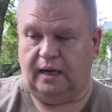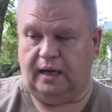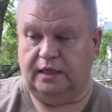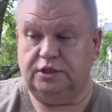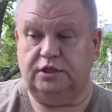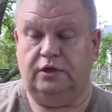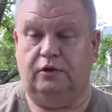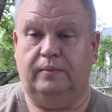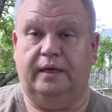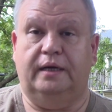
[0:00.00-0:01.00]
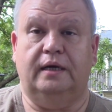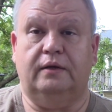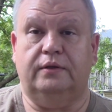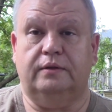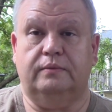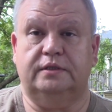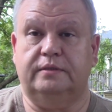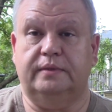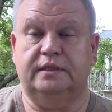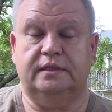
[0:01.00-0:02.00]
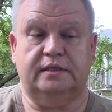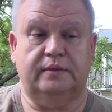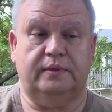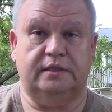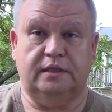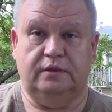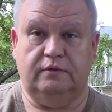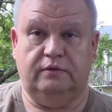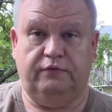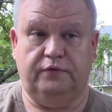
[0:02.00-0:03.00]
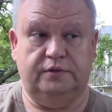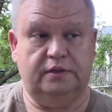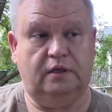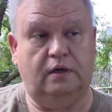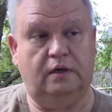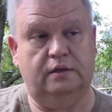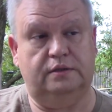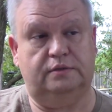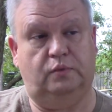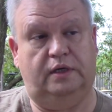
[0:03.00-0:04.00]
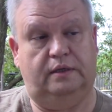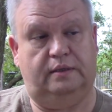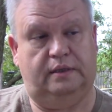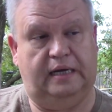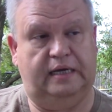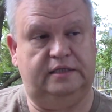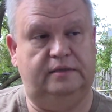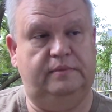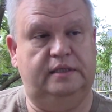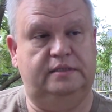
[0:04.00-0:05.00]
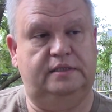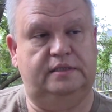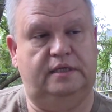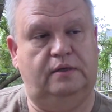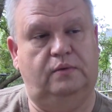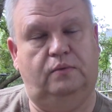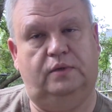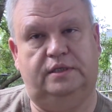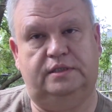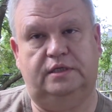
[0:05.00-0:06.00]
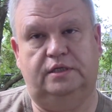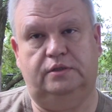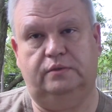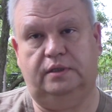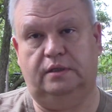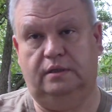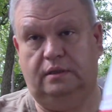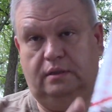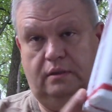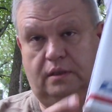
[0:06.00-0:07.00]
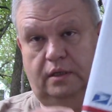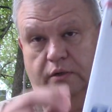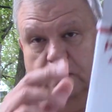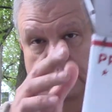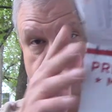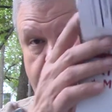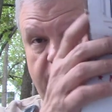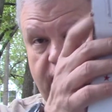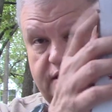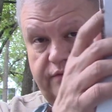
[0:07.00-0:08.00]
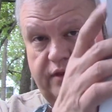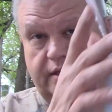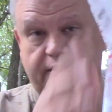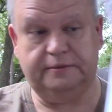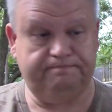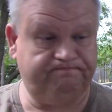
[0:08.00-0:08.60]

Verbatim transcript: I should know by now that when somebody says they want to send you a few cigars, what it actually means is they want to send you a, an enormous box of things.